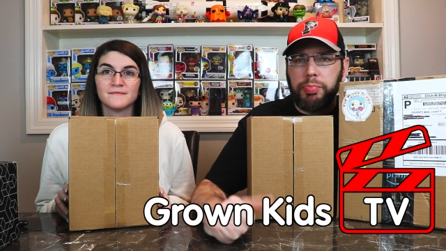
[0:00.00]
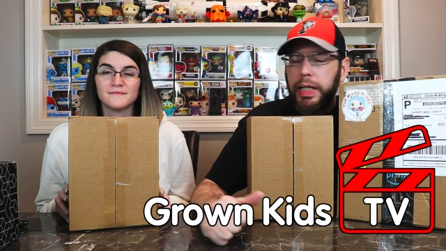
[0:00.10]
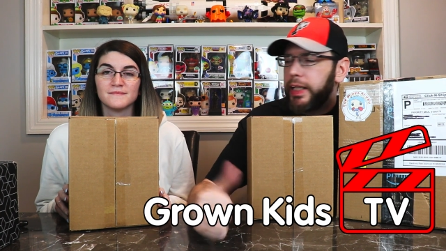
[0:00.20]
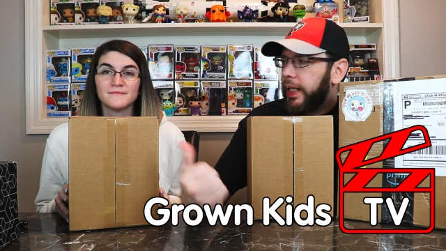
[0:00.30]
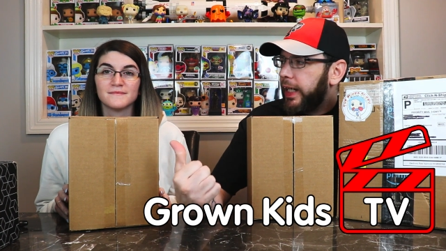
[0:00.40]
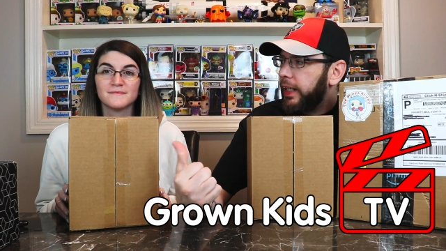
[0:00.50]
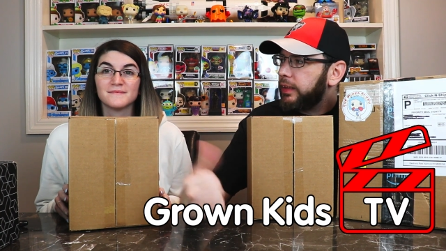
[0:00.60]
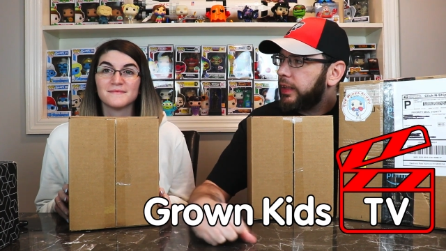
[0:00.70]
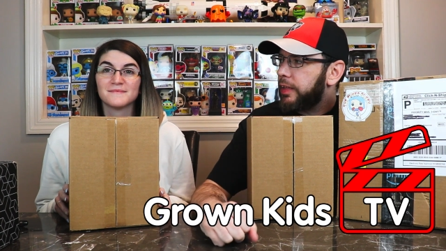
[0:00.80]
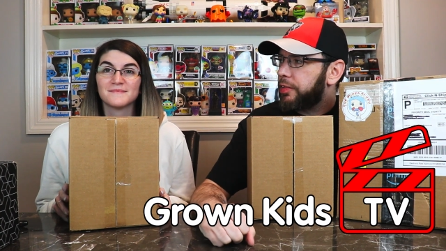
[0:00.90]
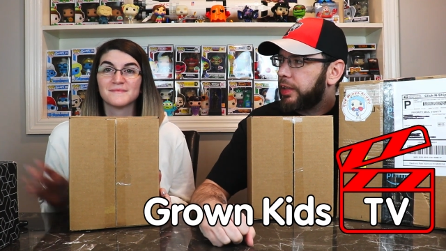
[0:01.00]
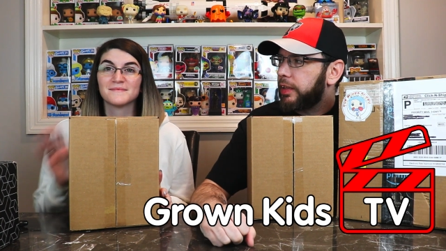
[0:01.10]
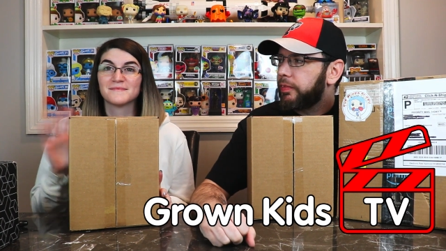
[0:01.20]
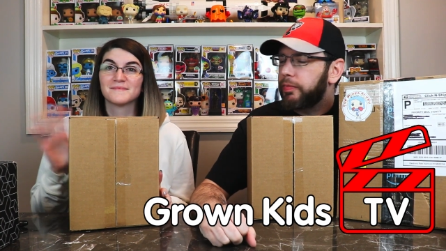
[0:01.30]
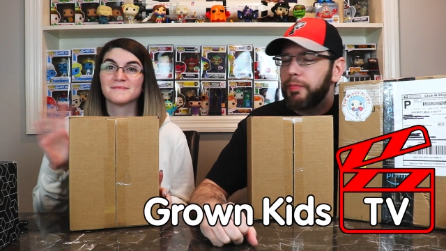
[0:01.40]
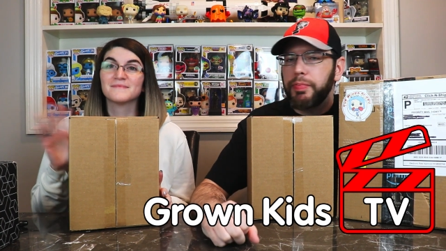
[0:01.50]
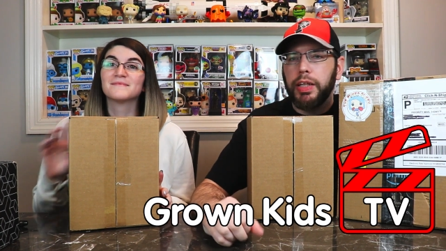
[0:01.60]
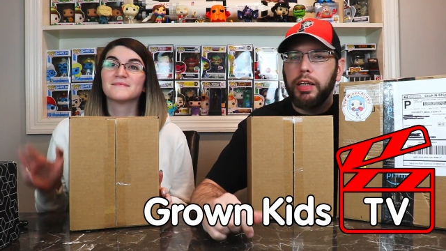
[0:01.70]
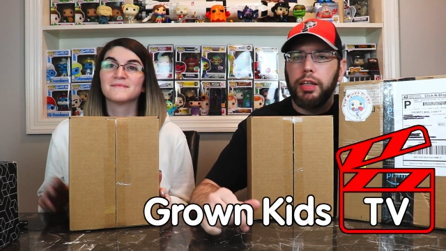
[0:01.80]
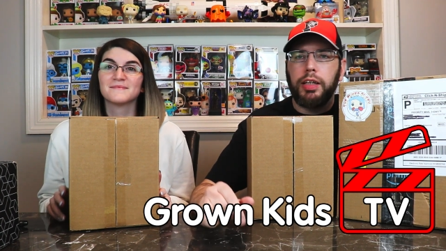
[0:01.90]
Speaker 1: Mike, and Lindsey.
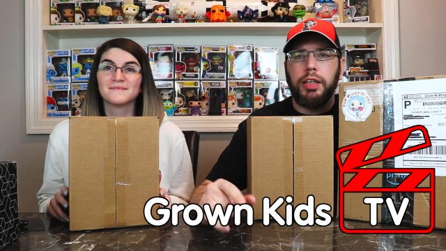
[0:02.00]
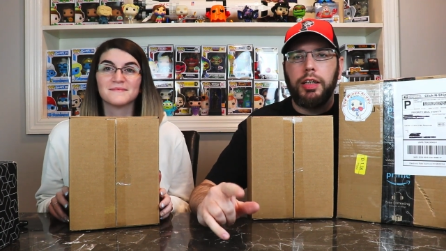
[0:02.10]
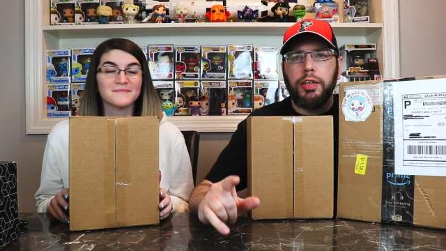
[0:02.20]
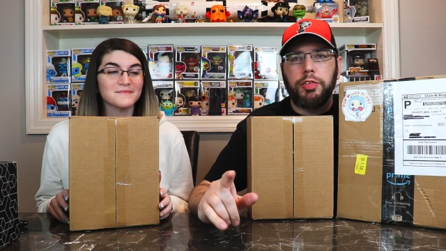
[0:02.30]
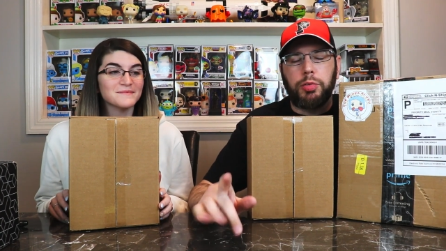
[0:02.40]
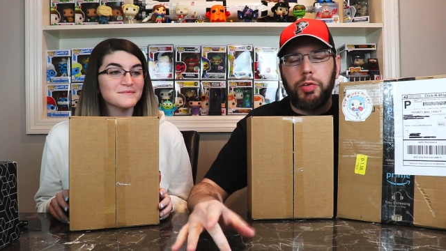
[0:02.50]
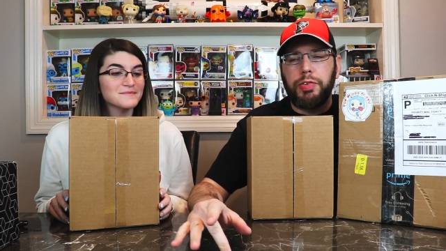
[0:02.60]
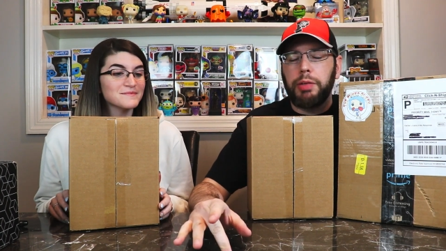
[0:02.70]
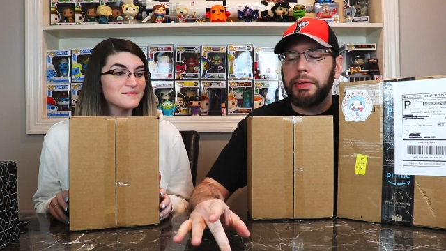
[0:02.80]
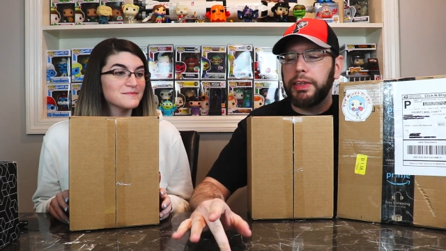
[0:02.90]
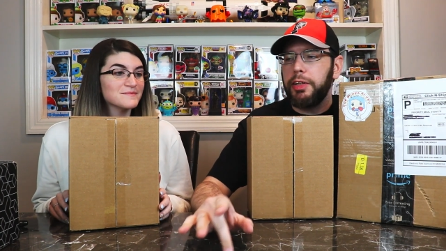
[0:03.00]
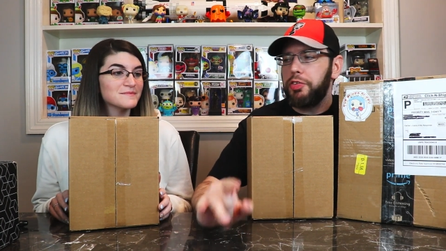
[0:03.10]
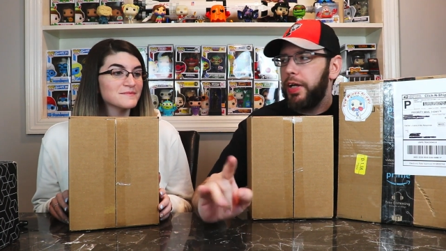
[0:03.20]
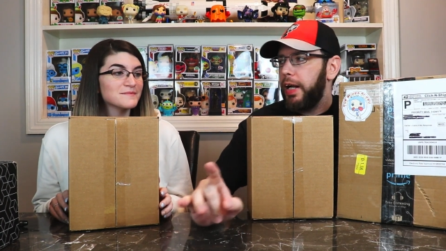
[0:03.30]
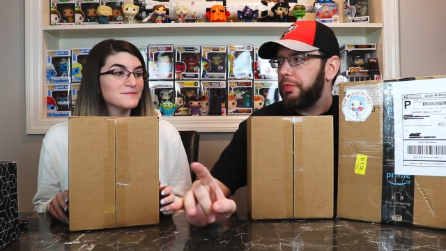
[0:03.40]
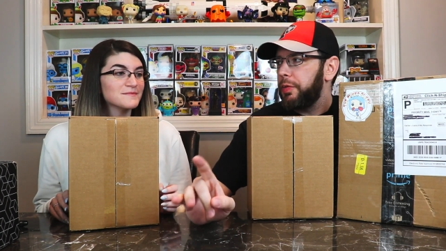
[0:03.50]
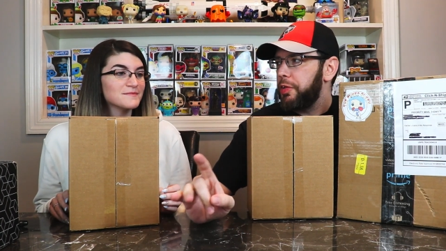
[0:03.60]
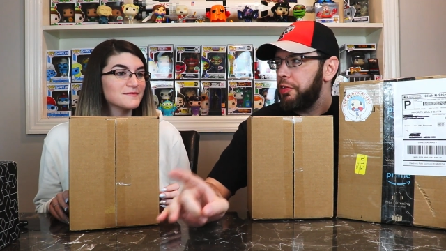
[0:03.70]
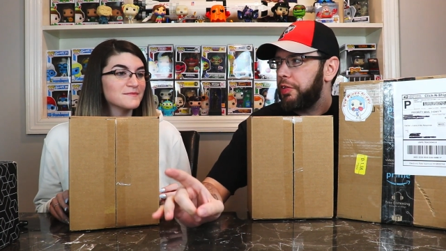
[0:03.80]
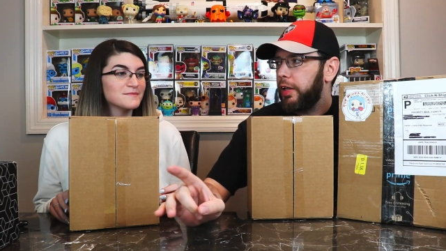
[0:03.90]
So we're filming this right after we
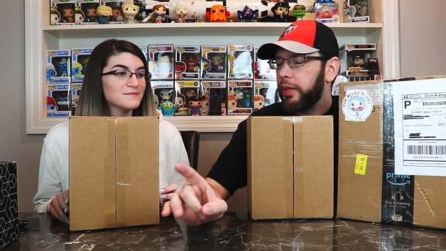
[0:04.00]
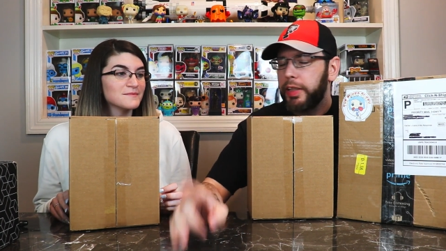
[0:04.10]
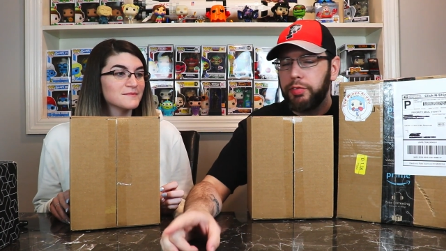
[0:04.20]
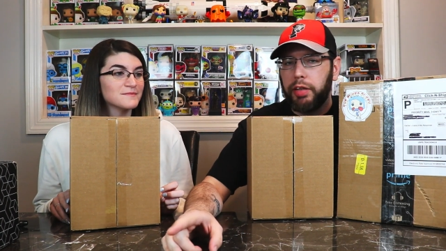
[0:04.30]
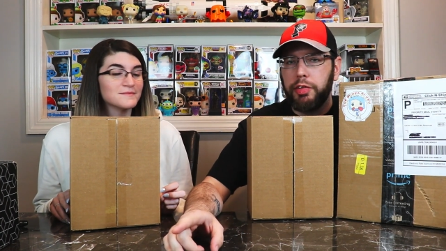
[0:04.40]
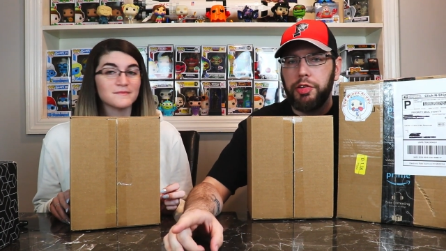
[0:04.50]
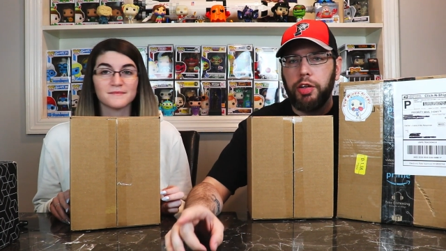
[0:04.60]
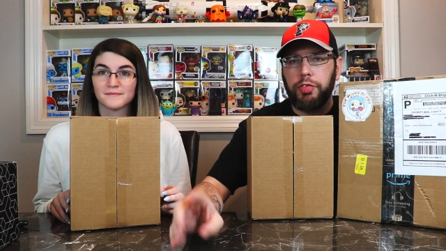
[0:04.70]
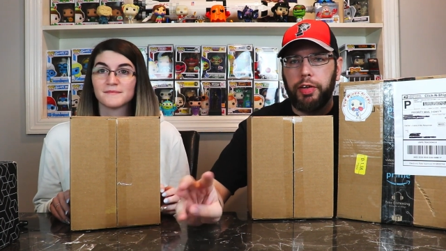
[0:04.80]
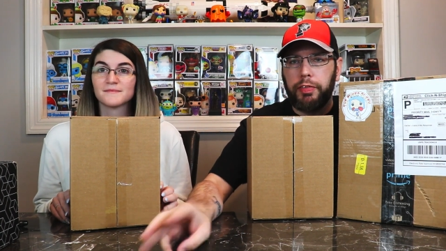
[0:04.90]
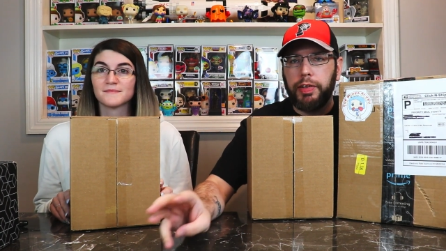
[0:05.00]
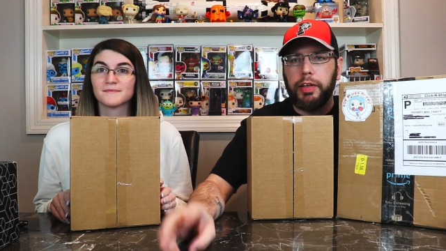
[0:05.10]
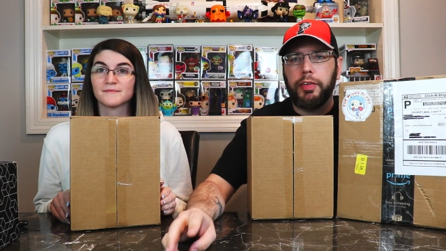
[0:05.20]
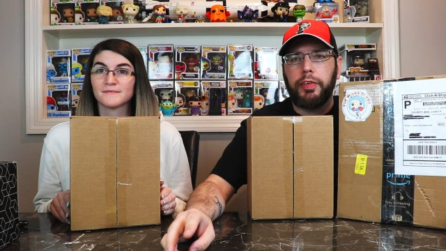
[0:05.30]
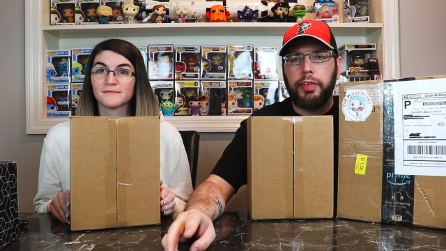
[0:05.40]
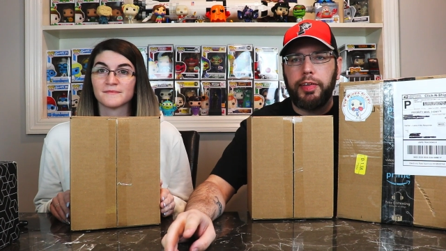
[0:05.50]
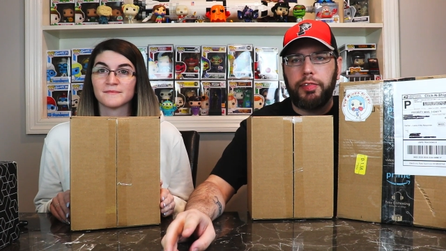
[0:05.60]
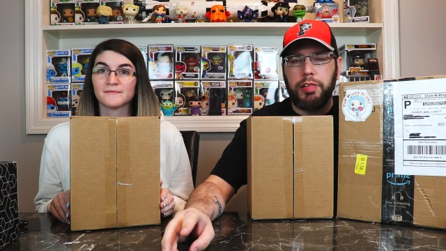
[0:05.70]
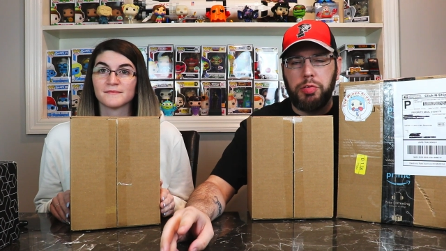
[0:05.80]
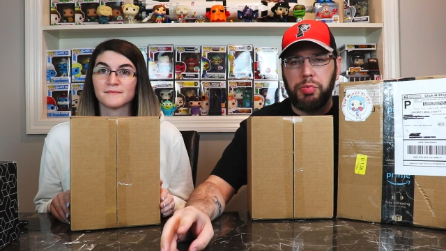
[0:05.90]
just did our giveaway results for three hundred
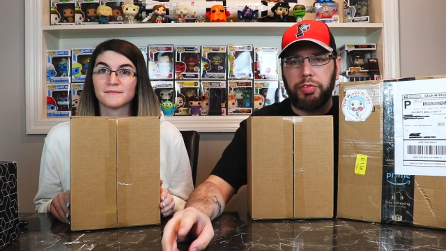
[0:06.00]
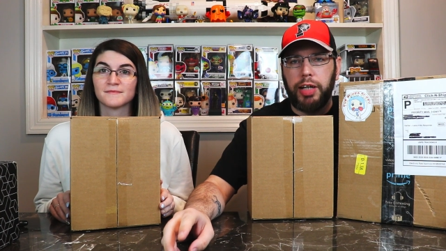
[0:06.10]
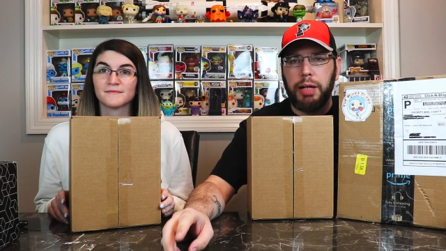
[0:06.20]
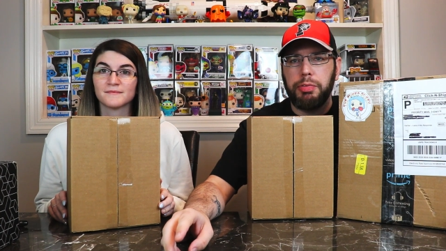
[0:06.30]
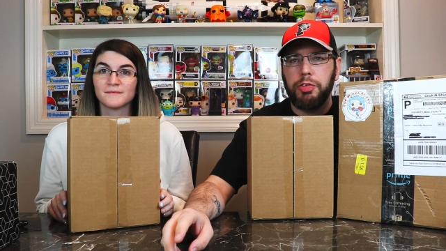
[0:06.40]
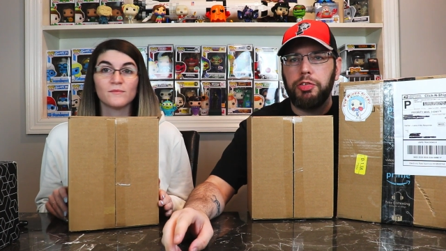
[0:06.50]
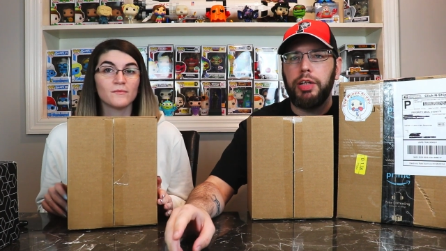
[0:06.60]
thirty-three subscribers.